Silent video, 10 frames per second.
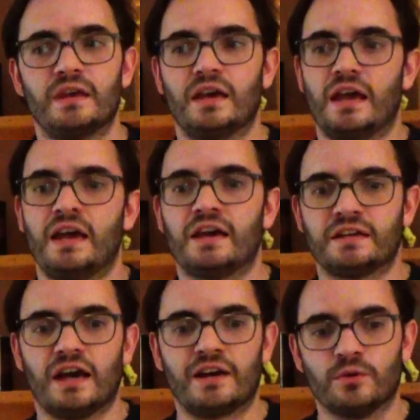And
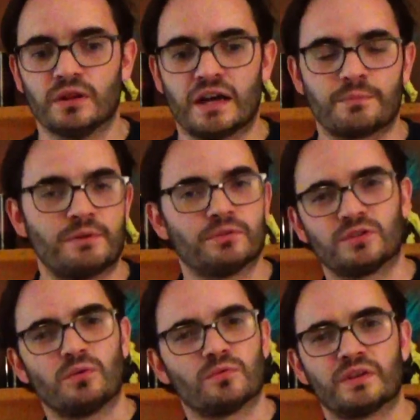I know a lot of people
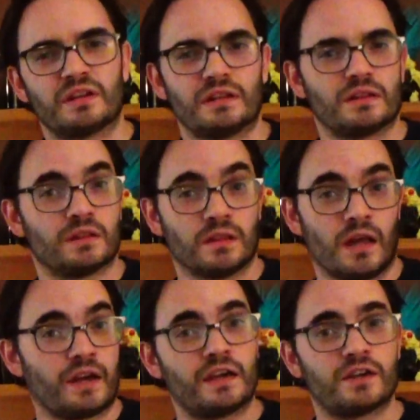don't really
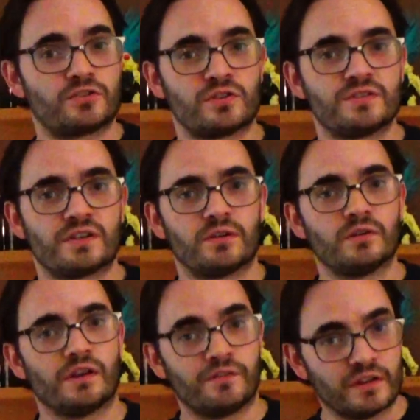like Jersey
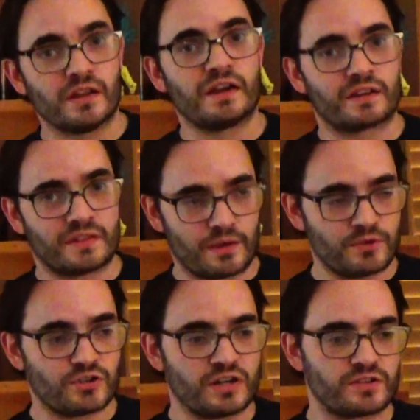Girl. I feel like they
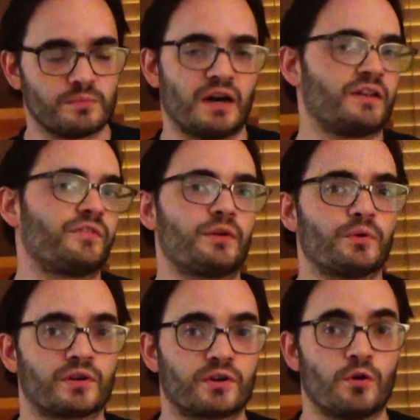would change their mind if they were
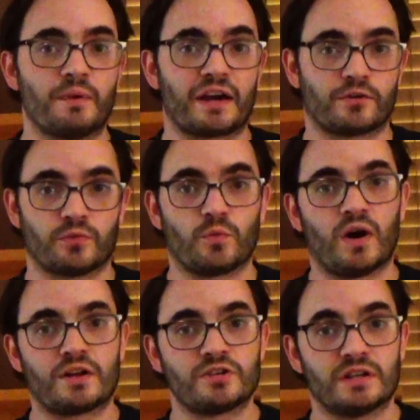to go back and
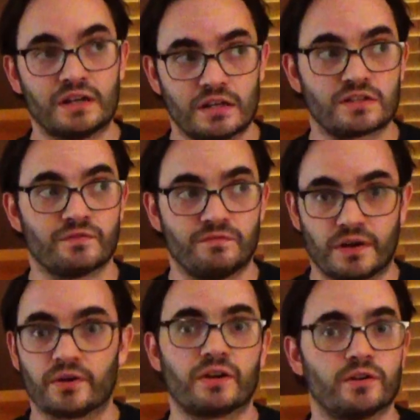rewatch it. It is a
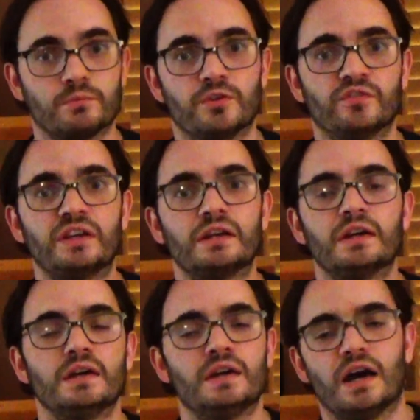very good movie.
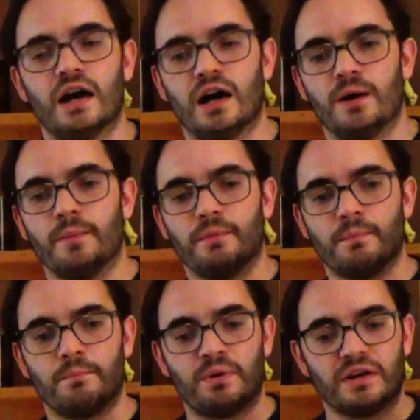
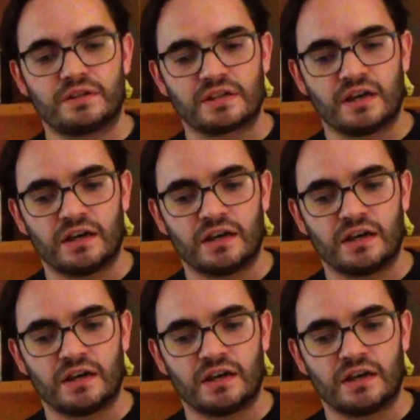But